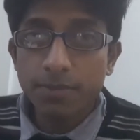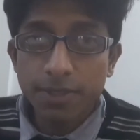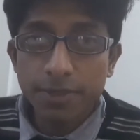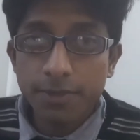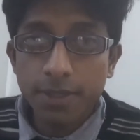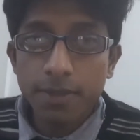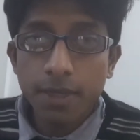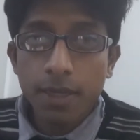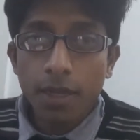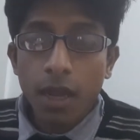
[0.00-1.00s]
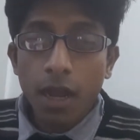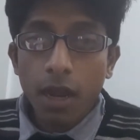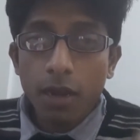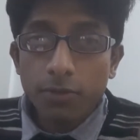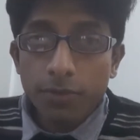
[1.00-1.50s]
magistrate,
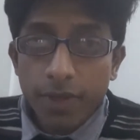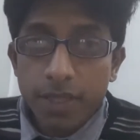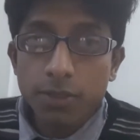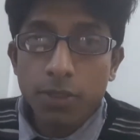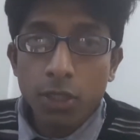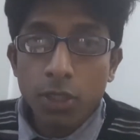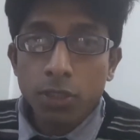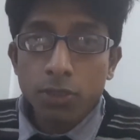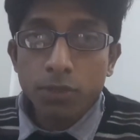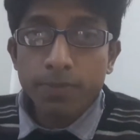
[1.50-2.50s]
are fit to